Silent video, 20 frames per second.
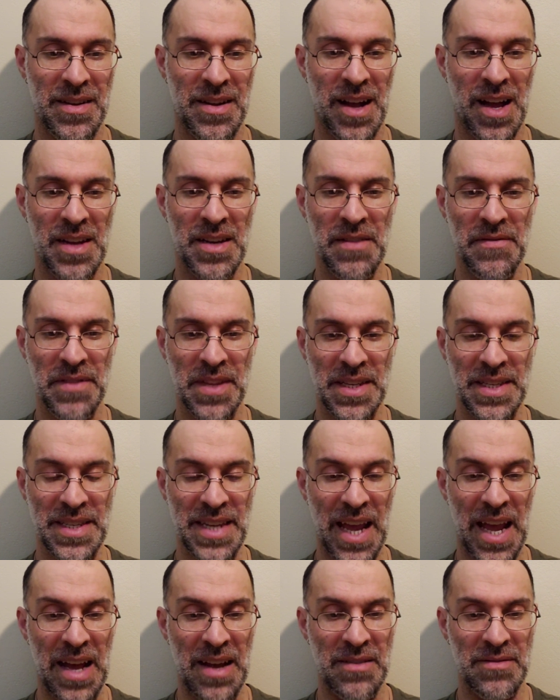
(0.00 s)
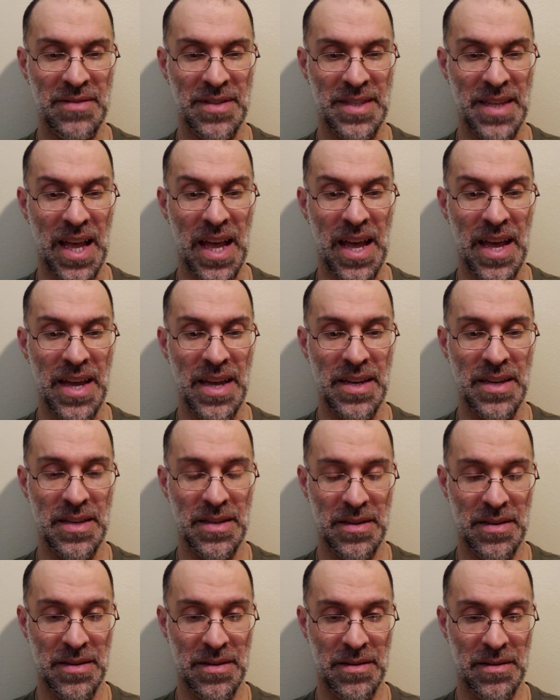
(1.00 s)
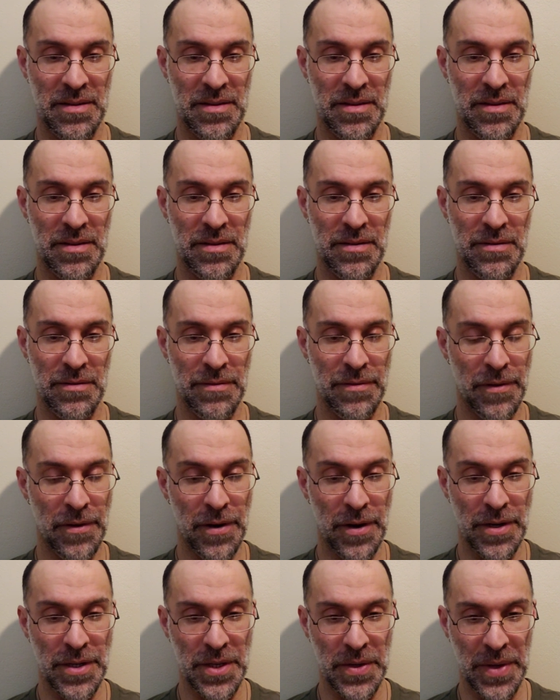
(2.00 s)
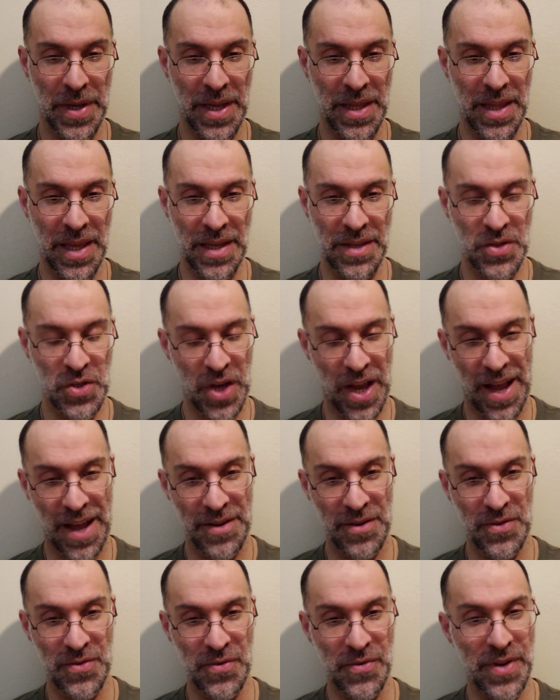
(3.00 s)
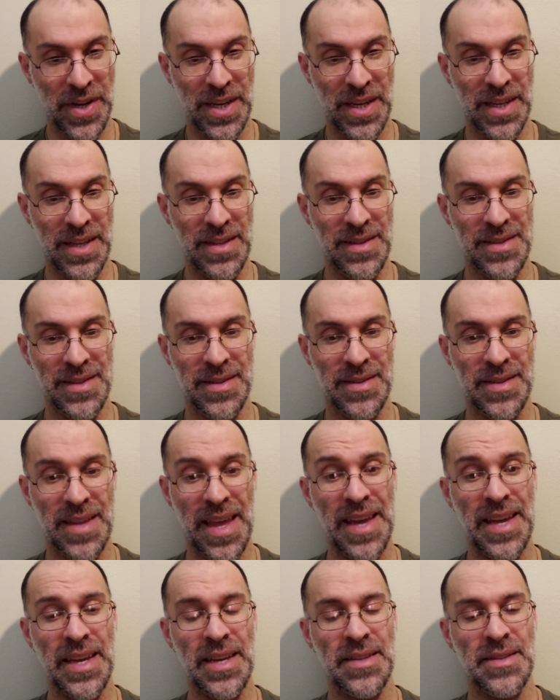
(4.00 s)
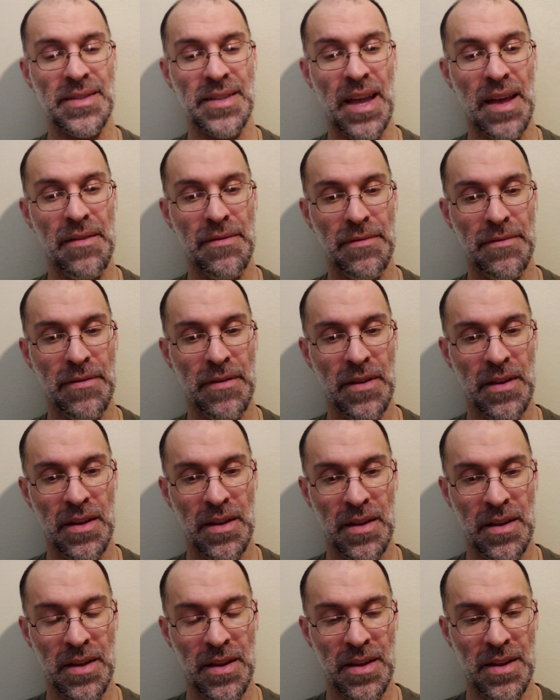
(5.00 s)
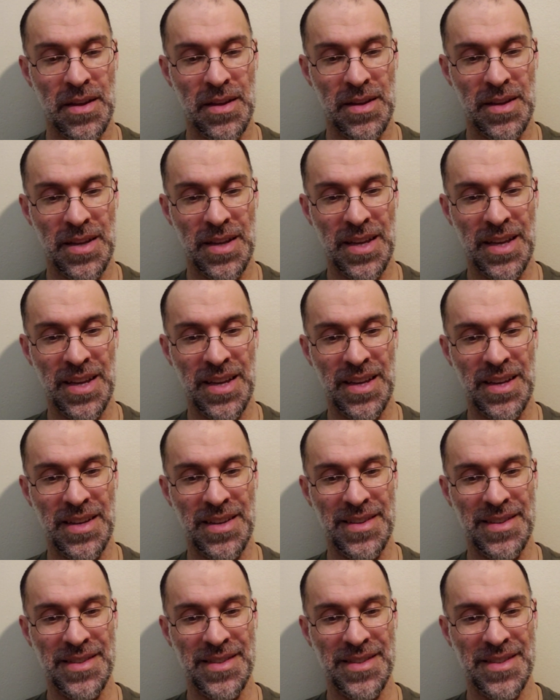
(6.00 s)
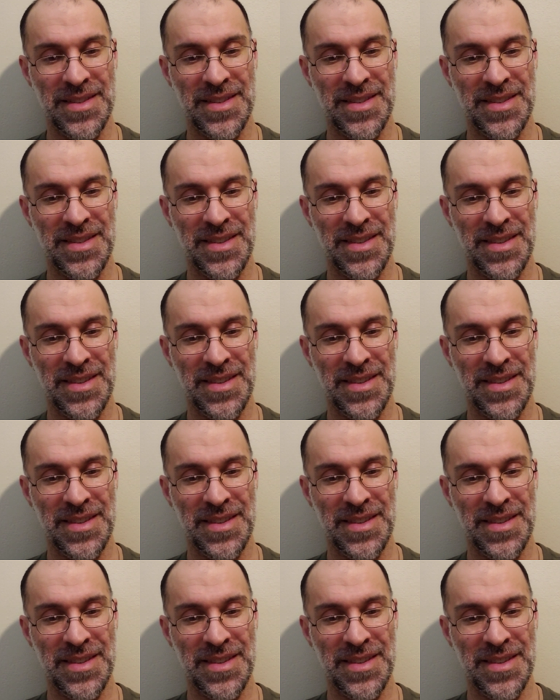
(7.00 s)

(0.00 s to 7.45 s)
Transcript: kind of the downside for doing like channeled readings and psychic stuff is